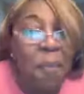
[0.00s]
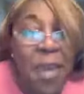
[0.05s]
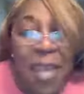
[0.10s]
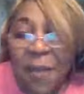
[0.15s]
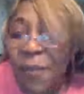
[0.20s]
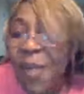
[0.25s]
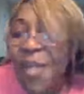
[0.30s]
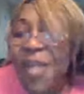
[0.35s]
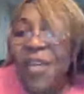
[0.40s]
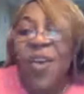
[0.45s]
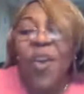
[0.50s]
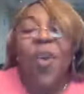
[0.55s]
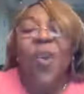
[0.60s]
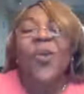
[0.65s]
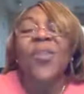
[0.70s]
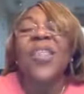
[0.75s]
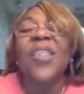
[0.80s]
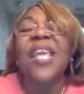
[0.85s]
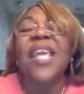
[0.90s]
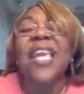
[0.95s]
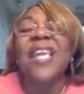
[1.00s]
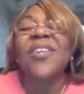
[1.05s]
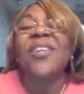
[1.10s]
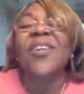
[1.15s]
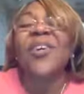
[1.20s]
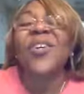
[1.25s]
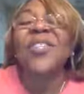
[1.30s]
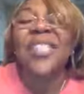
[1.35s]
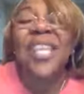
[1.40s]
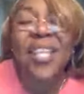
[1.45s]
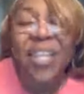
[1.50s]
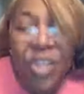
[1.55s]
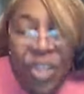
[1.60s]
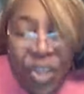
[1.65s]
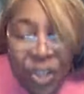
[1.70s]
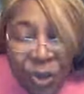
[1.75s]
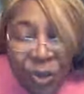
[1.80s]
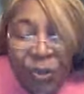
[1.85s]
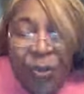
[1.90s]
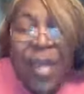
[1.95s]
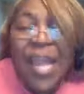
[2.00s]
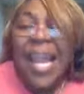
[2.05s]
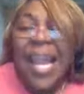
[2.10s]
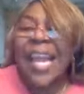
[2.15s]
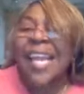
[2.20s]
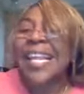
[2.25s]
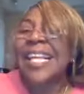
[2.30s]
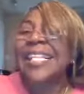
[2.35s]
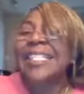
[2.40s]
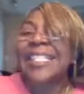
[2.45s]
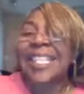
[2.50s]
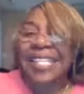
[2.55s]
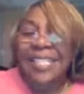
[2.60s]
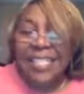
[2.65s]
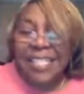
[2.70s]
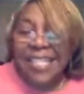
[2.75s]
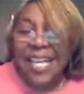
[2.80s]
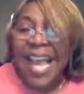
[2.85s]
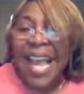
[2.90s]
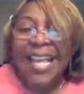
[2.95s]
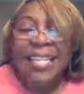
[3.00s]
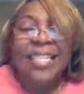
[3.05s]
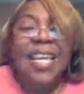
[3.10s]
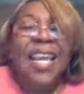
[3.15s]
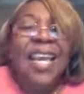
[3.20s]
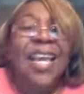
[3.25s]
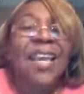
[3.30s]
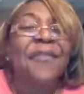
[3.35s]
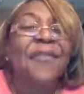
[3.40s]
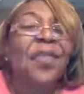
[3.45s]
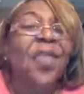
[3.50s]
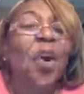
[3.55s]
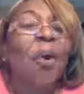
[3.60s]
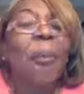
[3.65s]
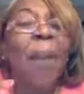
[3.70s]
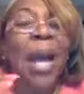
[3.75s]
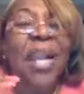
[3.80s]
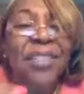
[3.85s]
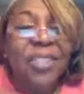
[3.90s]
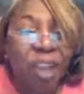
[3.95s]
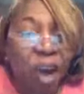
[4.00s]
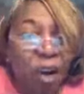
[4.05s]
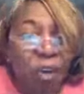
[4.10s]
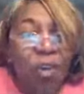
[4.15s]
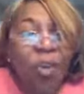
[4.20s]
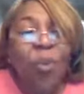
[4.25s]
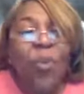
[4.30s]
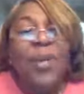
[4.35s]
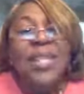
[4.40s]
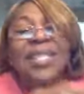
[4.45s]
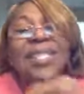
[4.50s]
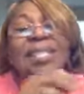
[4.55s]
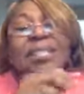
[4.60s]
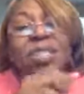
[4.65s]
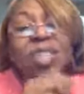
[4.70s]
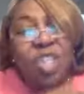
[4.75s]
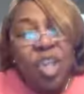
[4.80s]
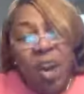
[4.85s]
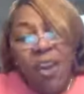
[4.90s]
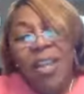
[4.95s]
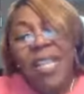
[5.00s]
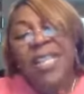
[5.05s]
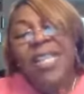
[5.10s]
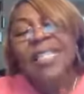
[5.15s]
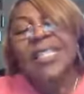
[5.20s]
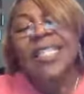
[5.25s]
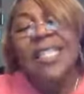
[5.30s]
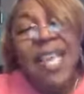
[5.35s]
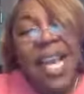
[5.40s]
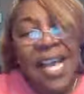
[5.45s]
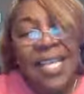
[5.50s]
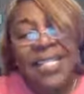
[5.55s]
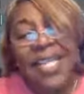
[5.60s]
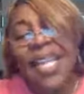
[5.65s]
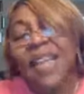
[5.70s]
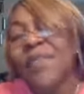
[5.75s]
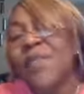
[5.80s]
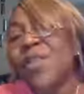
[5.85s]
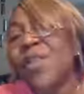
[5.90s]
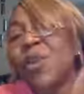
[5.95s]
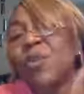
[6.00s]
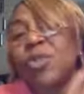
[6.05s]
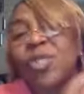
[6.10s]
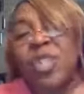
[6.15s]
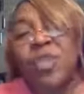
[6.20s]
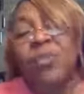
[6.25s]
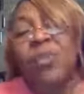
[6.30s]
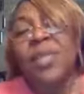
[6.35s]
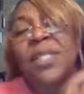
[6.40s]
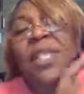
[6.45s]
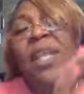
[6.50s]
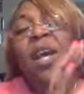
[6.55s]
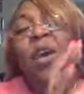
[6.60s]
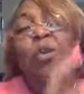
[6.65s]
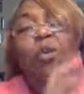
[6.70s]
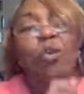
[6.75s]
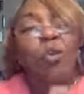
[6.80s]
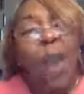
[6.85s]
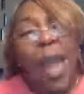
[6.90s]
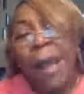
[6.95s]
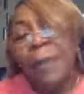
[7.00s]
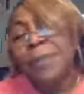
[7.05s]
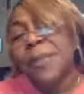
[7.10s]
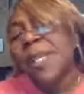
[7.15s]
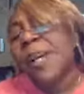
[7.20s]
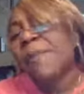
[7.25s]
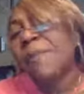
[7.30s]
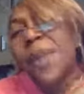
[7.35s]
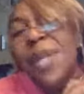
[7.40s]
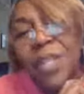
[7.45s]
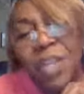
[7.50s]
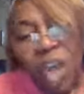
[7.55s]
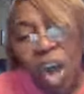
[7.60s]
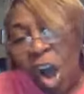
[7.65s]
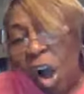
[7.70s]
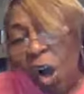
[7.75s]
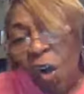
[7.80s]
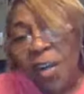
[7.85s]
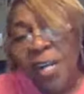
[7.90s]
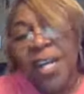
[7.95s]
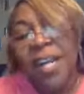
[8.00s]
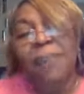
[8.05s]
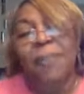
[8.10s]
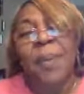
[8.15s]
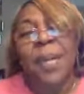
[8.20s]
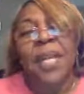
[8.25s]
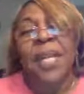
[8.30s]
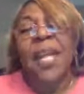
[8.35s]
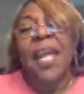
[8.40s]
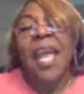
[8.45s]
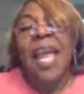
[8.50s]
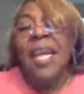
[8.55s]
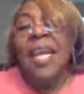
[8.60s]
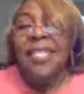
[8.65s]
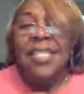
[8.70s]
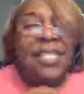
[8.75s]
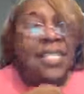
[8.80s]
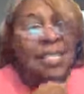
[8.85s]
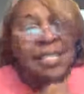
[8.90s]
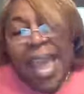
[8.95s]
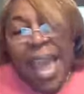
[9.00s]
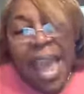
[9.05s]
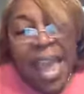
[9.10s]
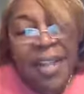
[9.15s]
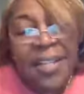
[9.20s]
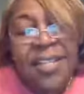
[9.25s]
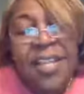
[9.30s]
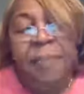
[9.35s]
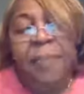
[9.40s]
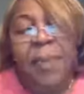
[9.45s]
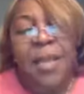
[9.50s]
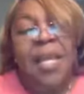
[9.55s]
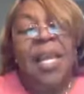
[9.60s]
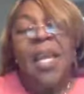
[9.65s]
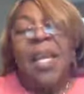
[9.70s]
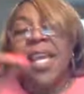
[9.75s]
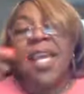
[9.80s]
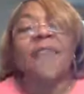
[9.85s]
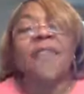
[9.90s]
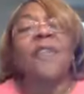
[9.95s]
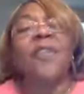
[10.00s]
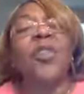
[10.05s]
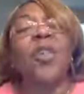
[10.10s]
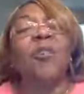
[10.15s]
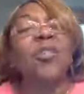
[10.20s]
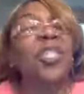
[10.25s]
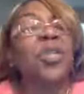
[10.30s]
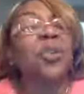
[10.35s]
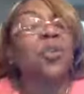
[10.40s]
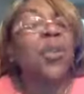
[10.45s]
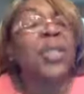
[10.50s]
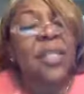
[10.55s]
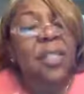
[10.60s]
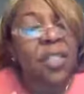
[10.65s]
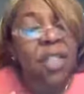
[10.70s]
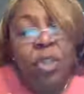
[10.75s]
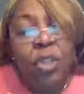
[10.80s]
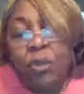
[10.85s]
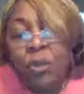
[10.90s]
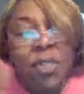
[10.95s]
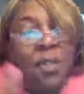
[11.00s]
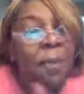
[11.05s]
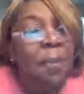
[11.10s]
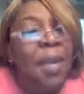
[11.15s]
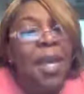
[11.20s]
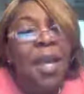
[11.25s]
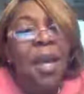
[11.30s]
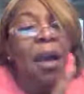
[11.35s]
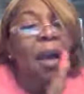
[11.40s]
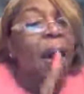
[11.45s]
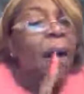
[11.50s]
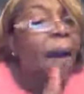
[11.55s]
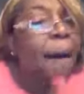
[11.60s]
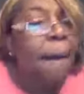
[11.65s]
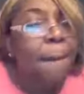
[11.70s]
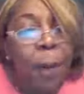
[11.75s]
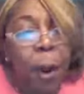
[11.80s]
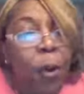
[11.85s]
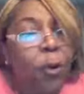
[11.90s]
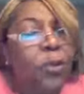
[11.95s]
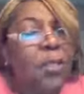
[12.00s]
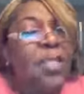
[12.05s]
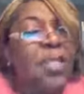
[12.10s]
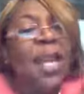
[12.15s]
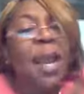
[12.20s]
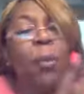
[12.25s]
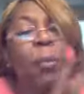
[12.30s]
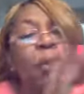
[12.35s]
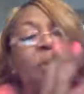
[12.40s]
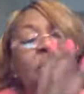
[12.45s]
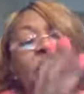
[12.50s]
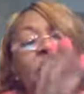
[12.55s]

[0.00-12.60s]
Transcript: the people in the earth, He looked at you and He says, Yes, even though my daughter was in darkness, yes, even though she was wrapped up and caught up and, and snagged up, and even though she was used to be a, a person that